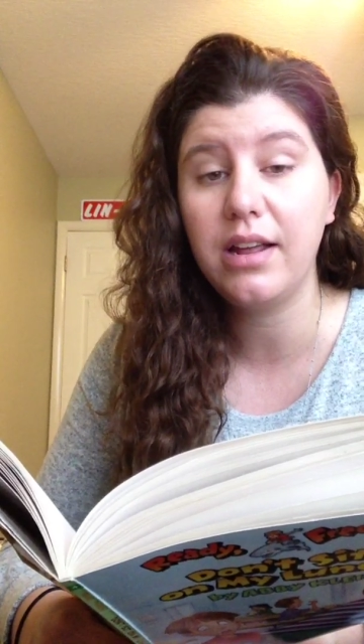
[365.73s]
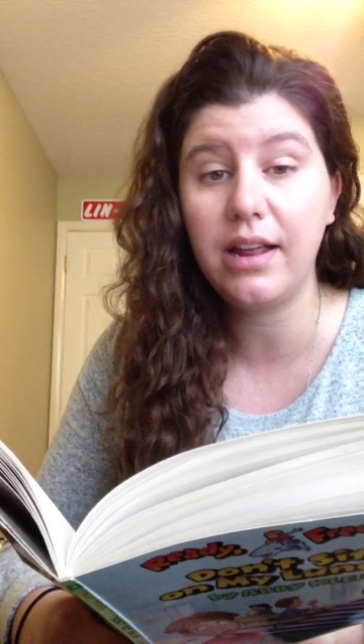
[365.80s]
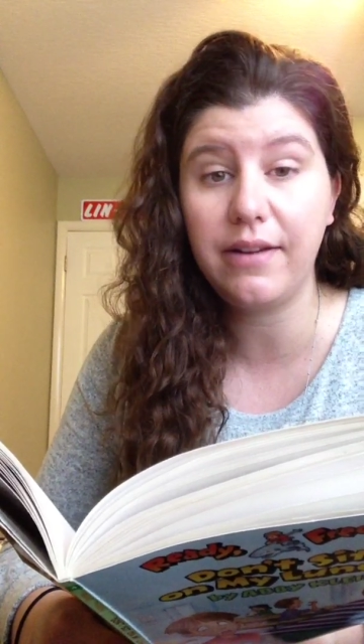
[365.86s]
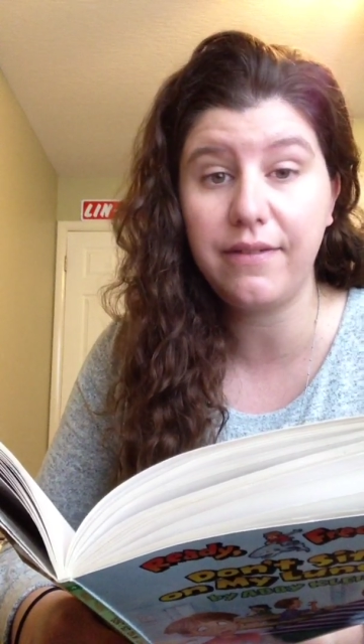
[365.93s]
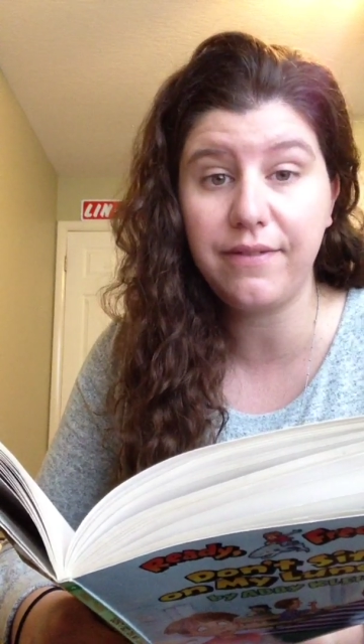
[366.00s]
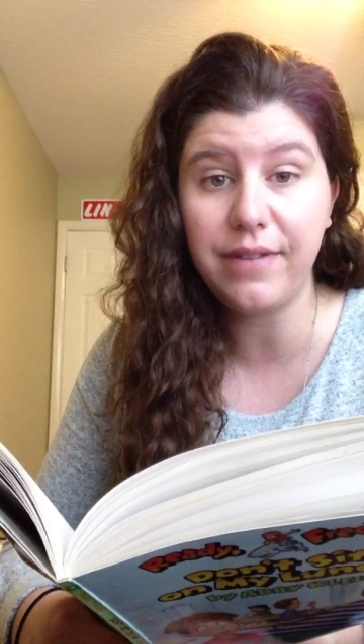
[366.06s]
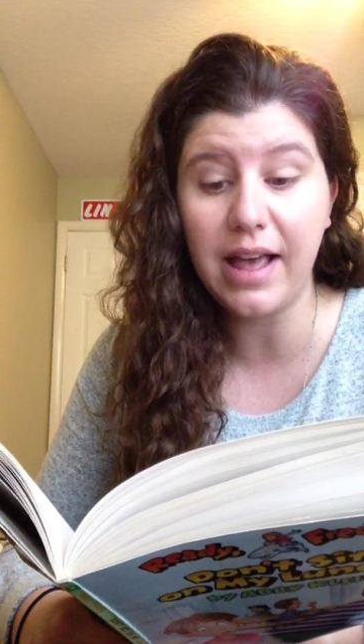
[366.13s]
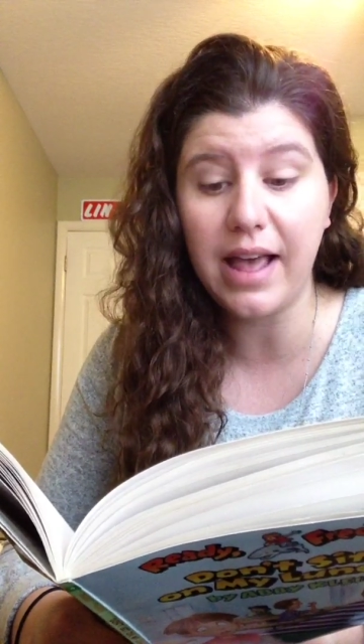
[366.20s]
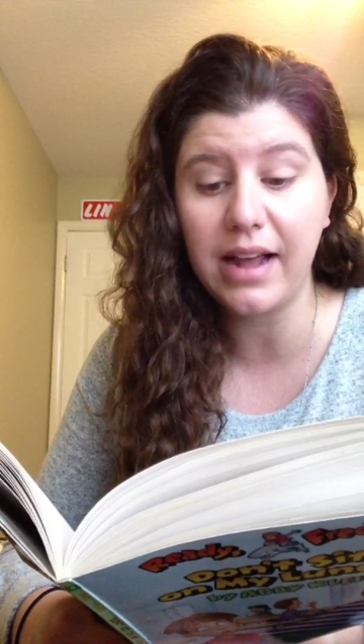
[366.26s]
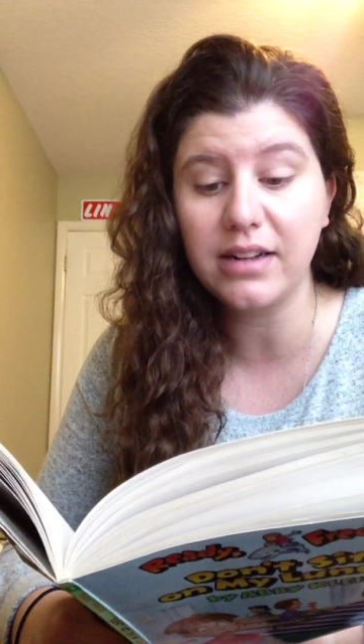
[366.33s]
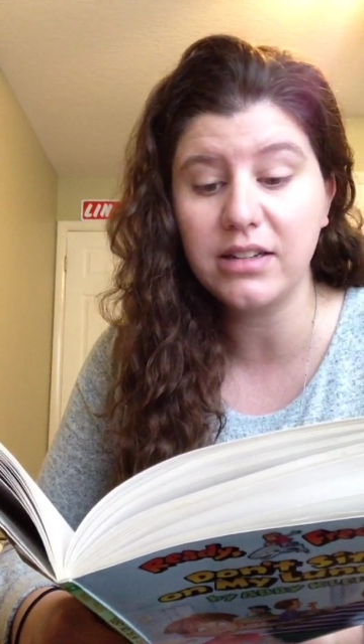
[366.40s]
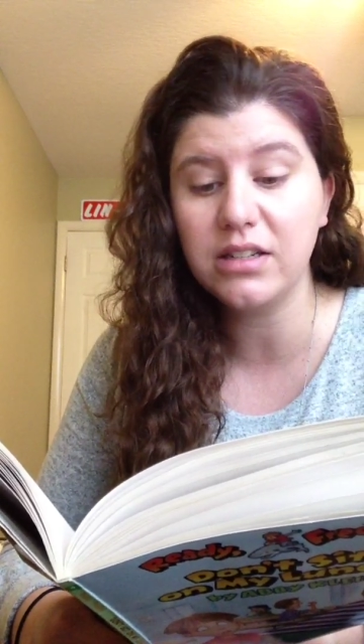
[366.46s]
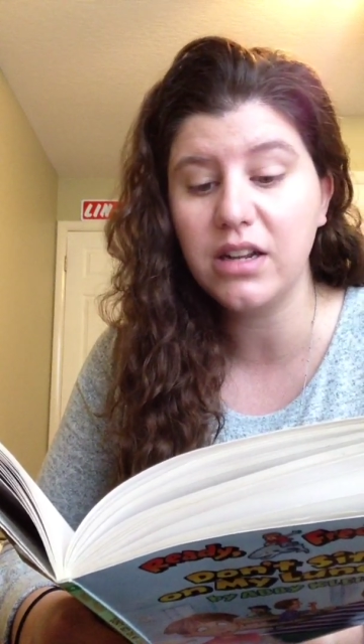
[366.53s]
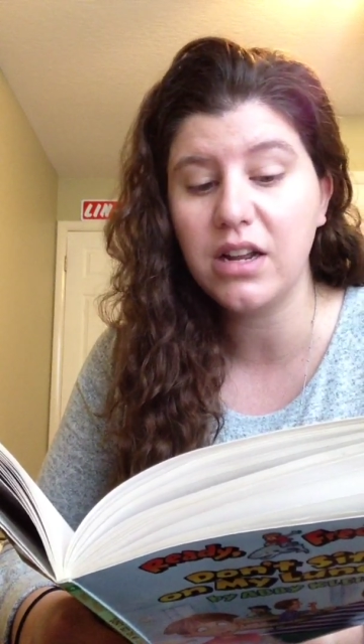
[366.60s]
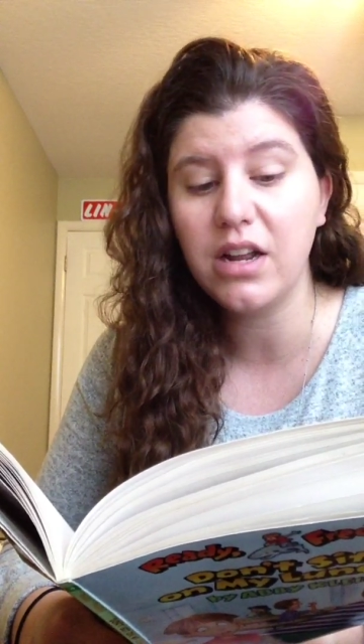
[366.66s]
In
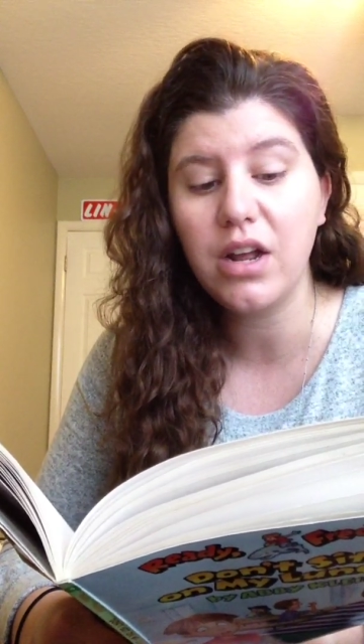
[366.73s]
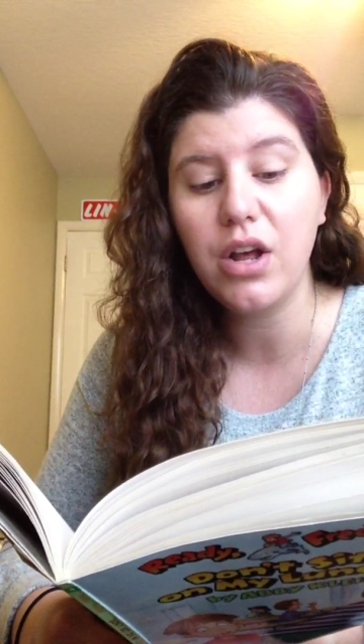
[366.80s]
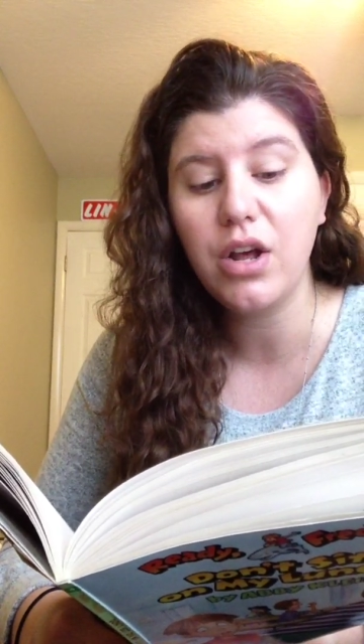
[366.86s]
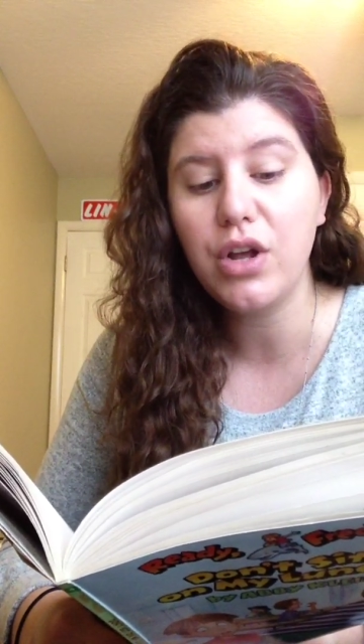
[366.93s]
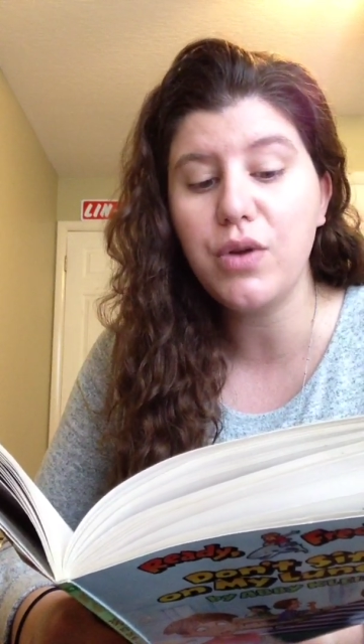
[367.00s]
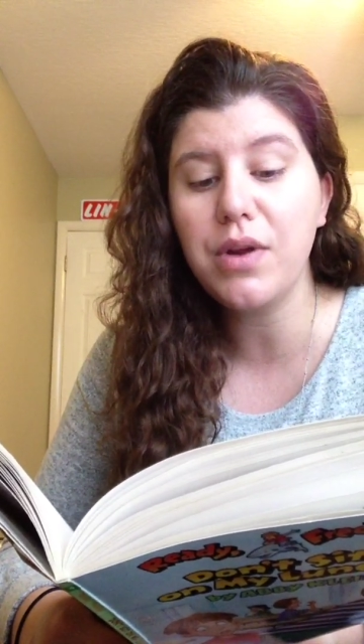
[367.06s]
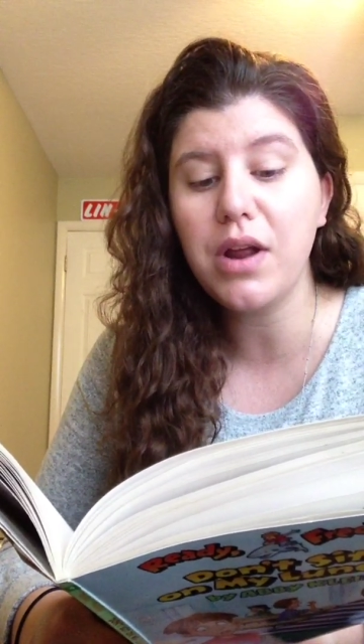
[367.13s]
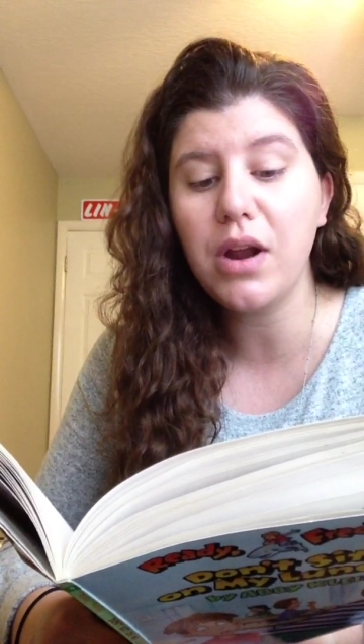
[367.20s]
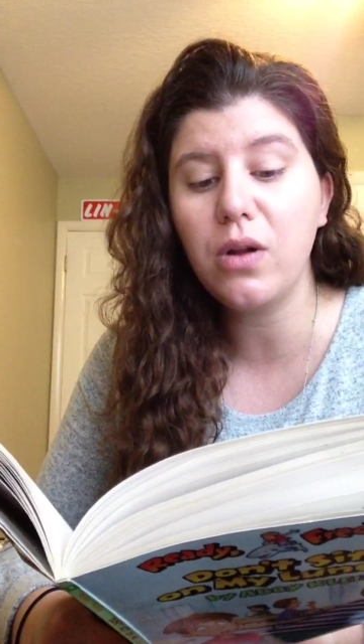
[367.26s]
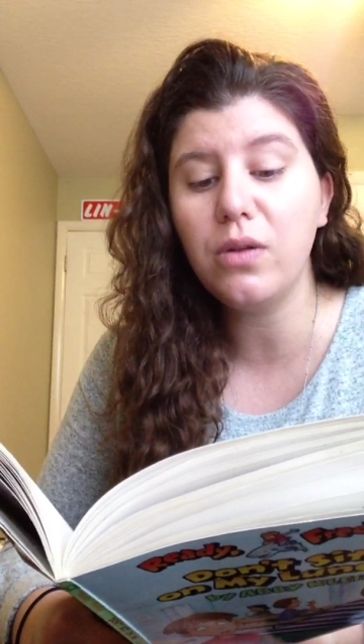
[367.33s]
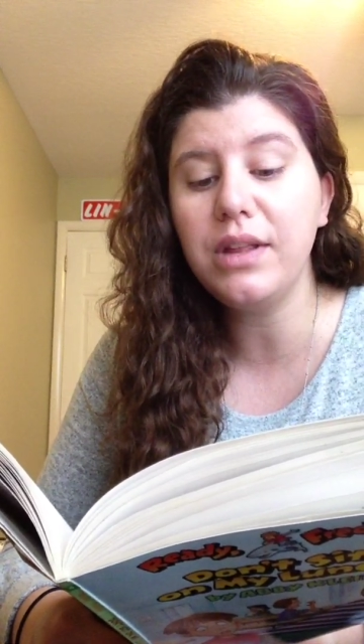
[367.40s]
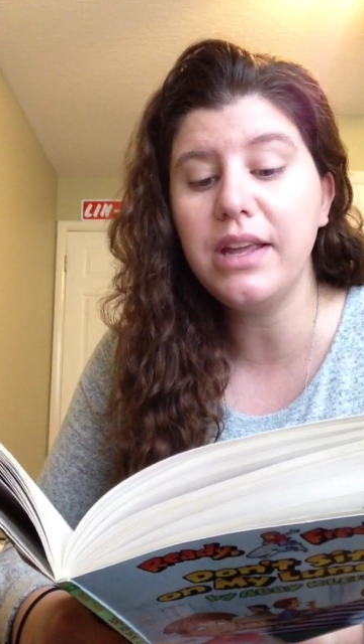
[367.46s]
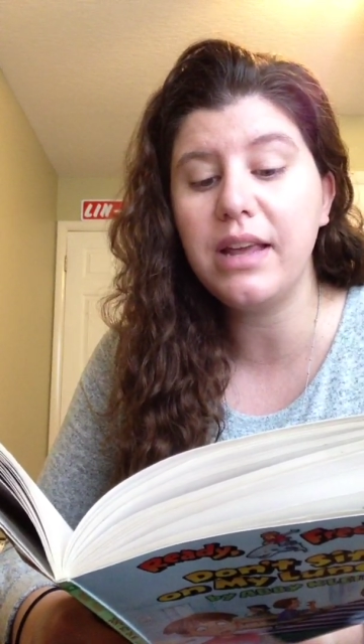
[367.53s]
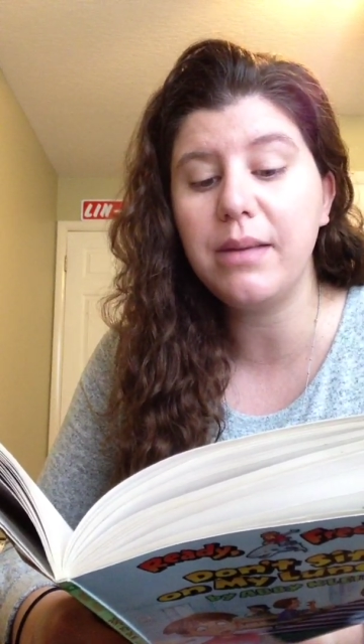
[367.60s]
fact, you not only